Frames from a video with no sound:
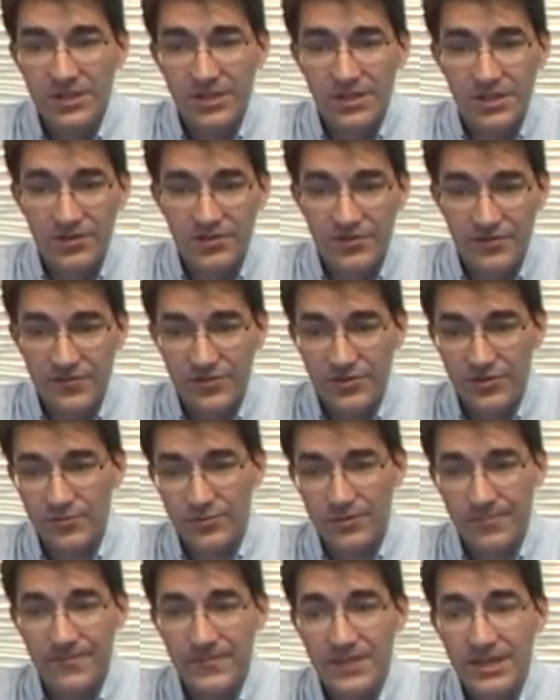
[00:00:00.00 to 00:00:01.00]
Here's the first
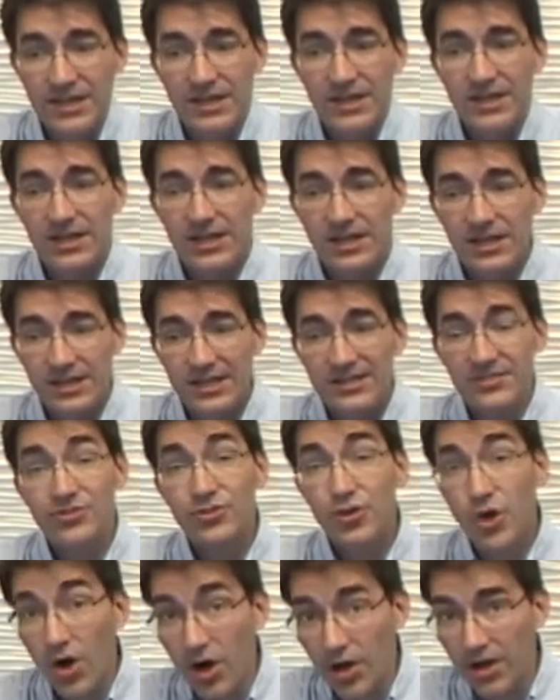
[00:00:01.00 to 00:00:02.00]
one. Let's
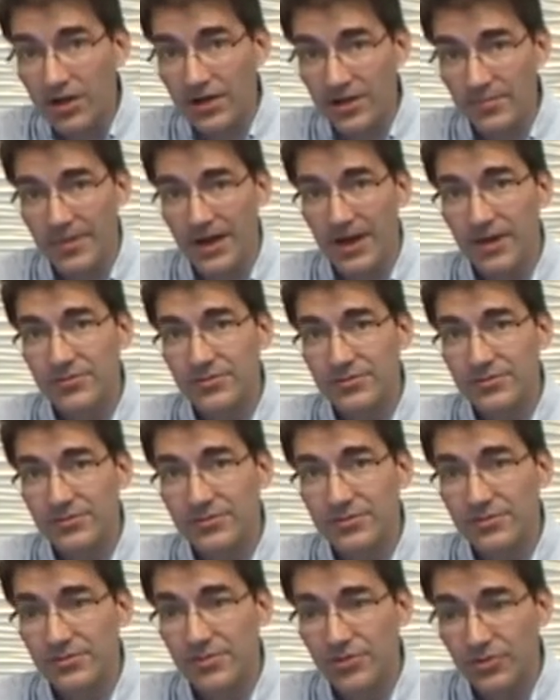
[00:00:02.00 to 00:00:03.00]
talk about
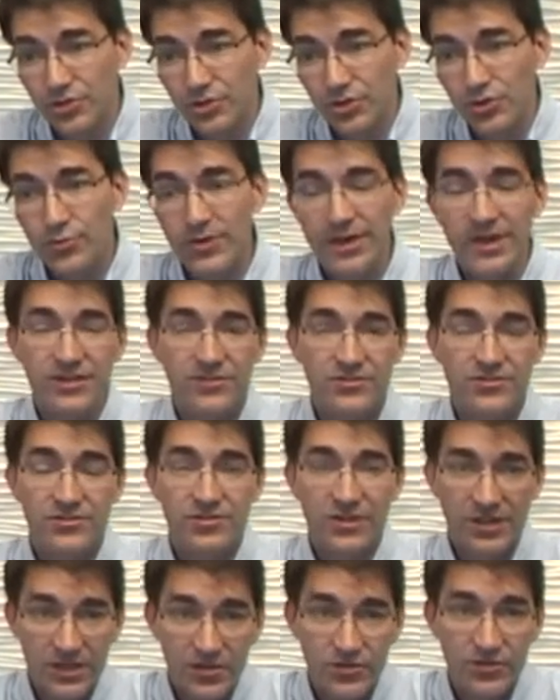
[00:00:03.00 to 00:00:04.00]
new ways
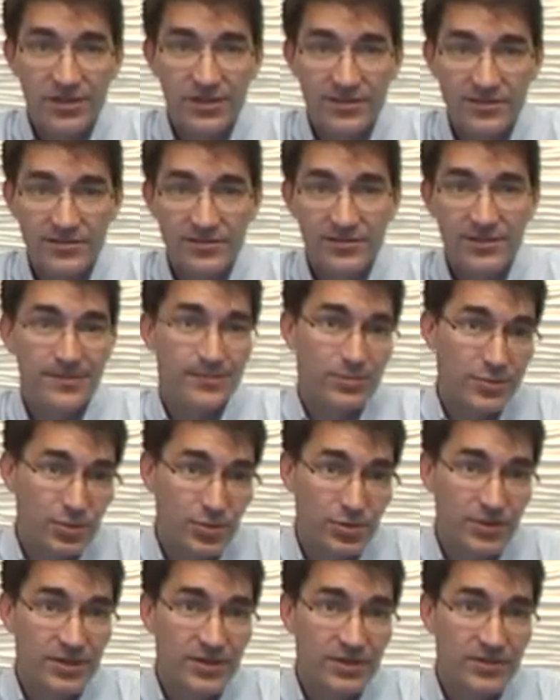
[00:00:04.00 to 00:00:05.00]
to increase
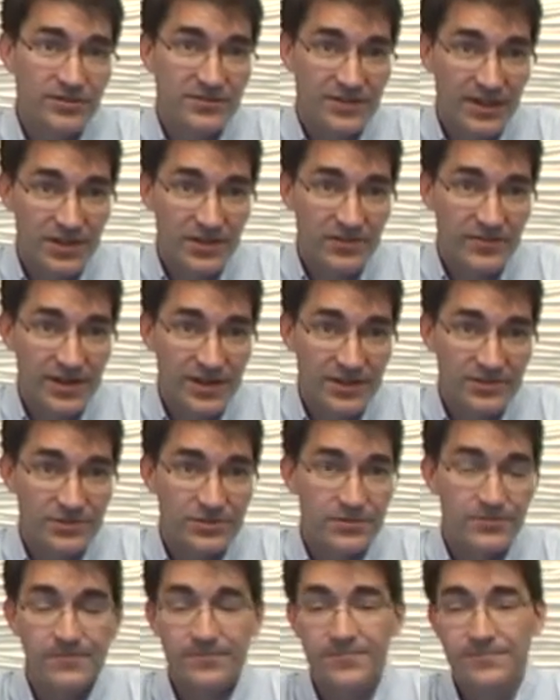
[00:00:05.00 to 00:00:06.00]
employee
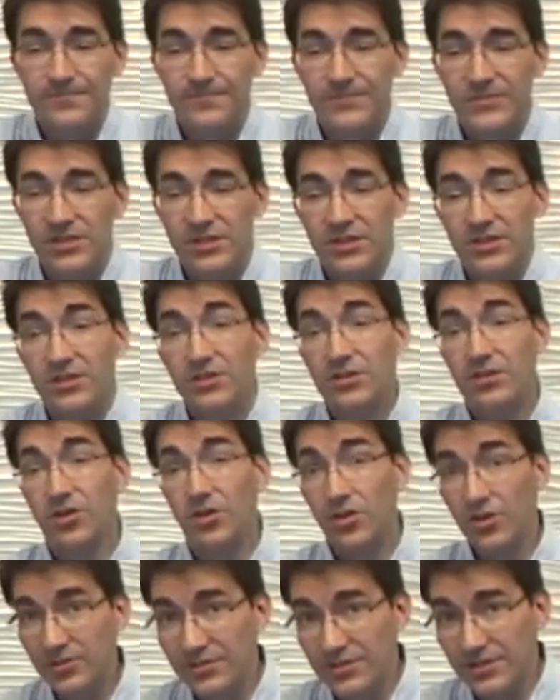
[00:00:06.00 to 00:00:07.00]
satisfaction.
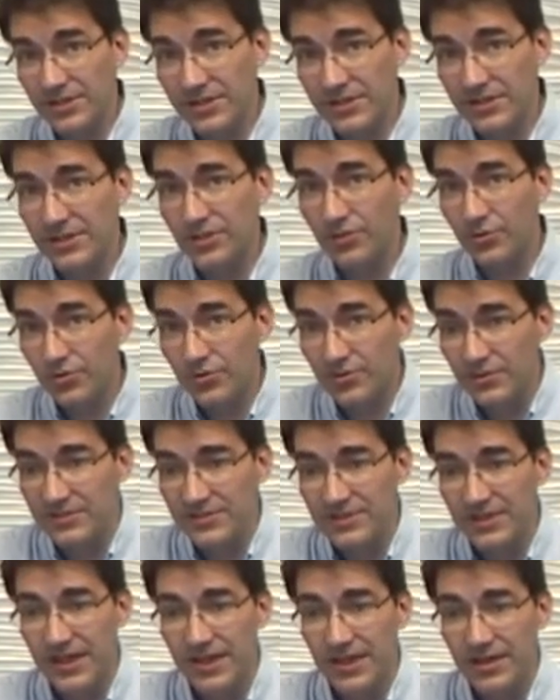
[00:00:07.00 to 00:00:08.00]
Alternately, you could
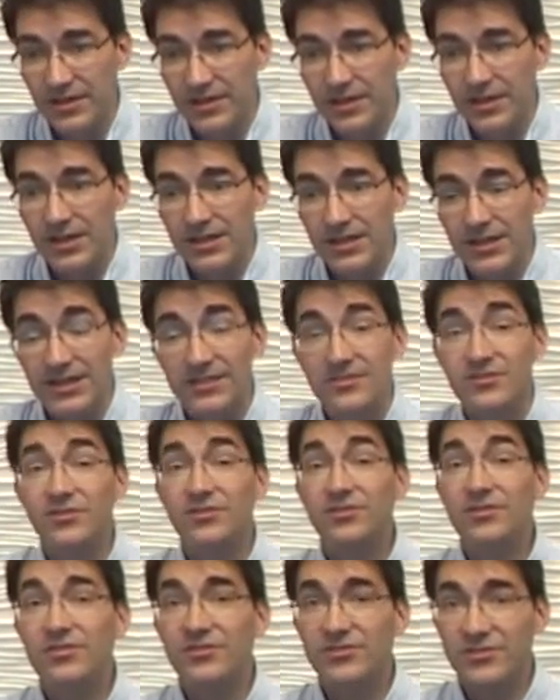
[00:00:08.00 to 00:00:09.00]
say, let's
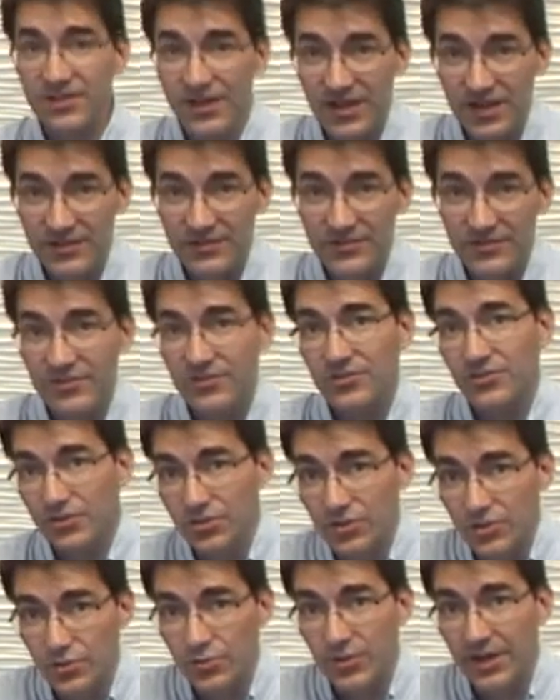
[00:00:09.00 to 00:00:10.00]
discuss
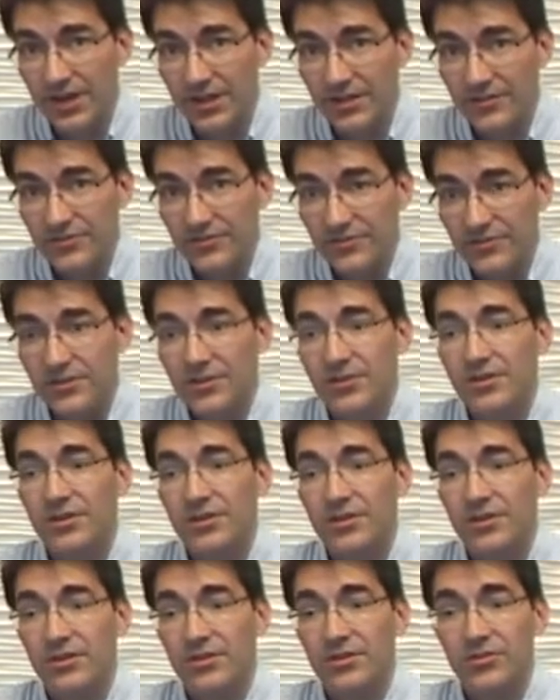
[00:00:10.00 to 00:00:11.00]
new ways
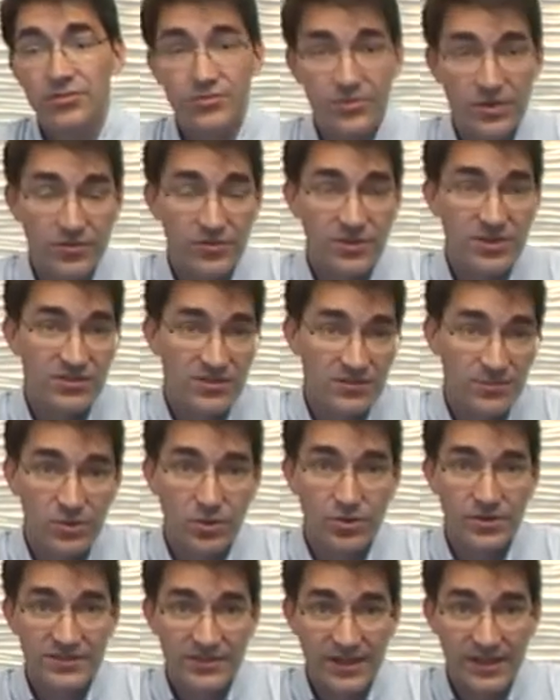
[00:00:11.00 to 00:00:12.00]
to increase
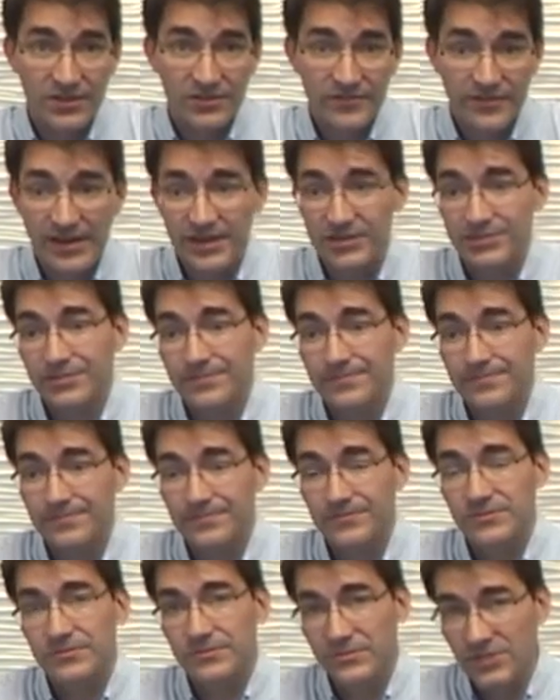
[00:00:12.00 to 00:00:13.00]
employee satisfaction.
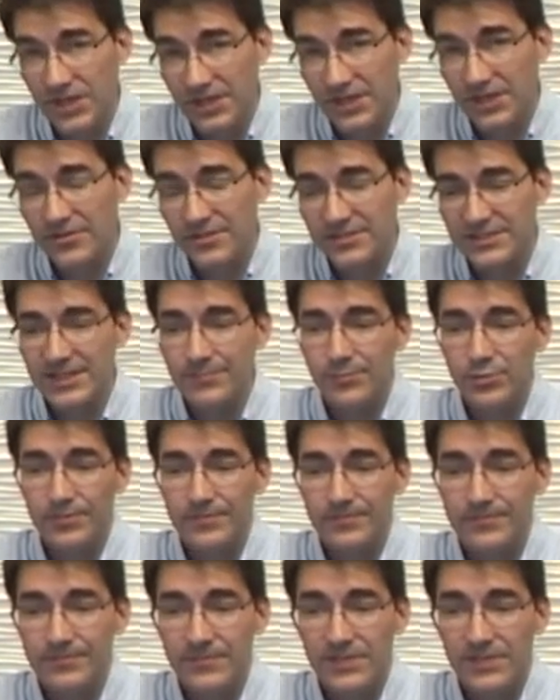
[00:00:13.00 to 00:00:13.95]
Another example.